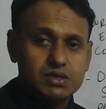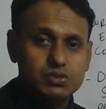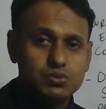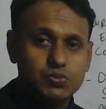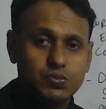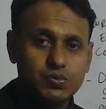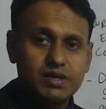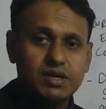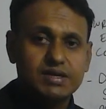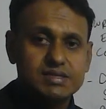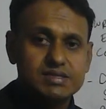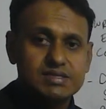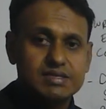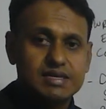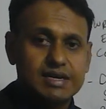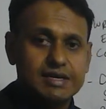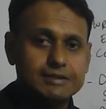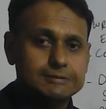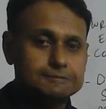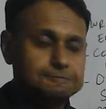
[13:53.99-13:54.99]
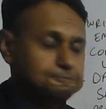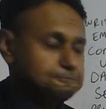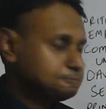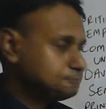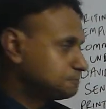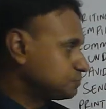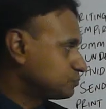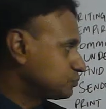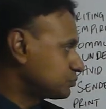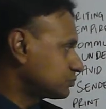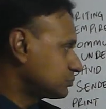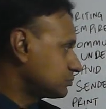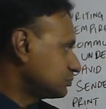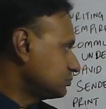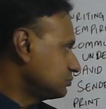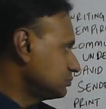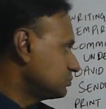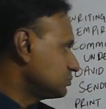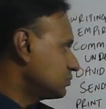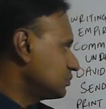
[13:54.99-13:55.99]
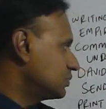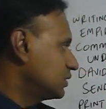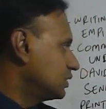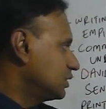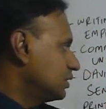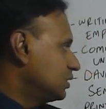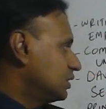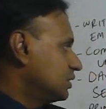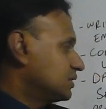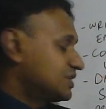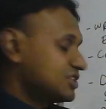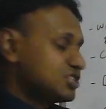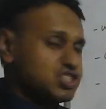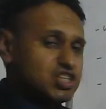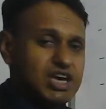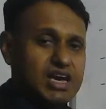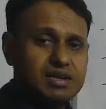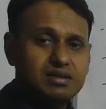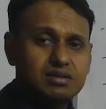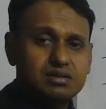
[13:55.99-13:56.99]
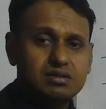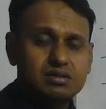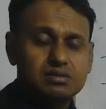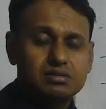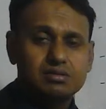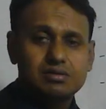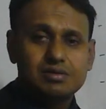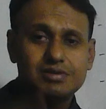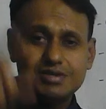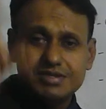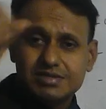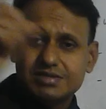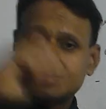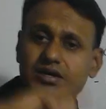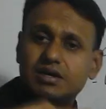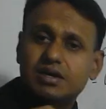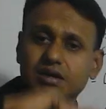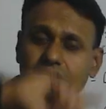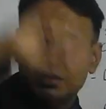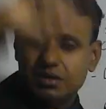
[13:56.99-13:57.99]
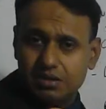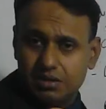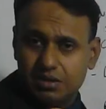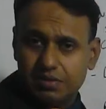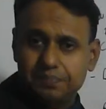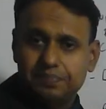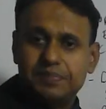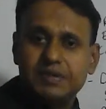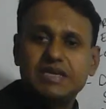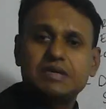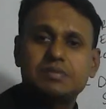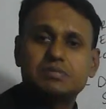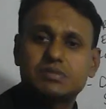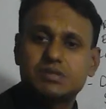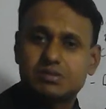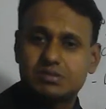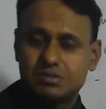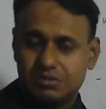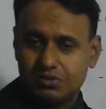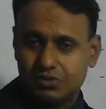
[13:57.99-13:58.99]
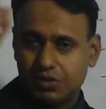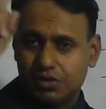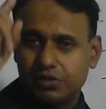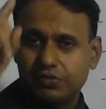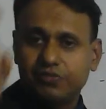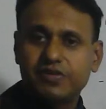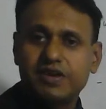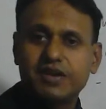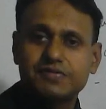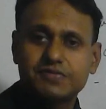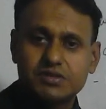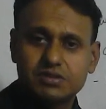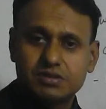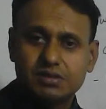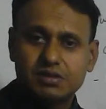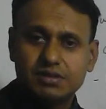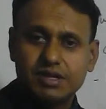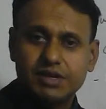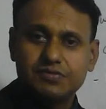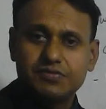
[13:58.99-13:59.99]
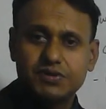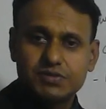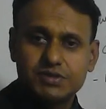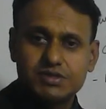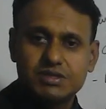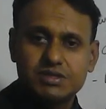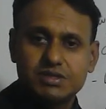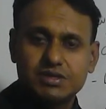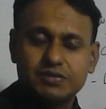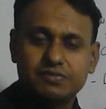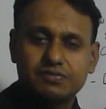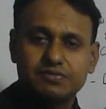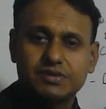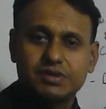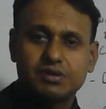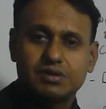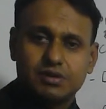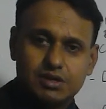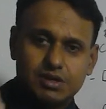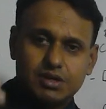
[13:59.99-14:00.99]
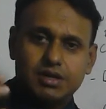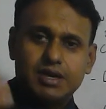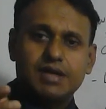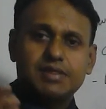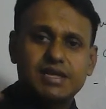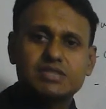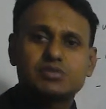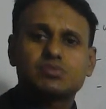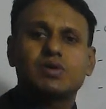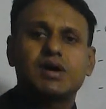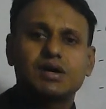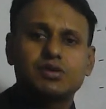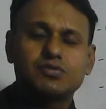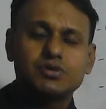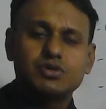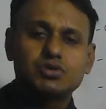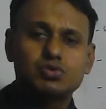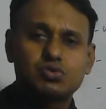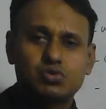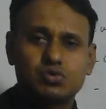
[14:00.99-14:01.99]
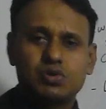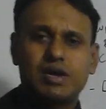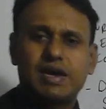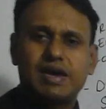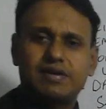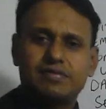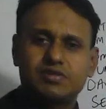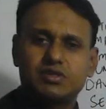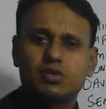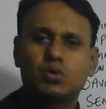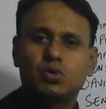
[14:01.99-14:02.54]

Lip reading: So we understand the channel is the beams or the waves that we received, and that's why we used to have in the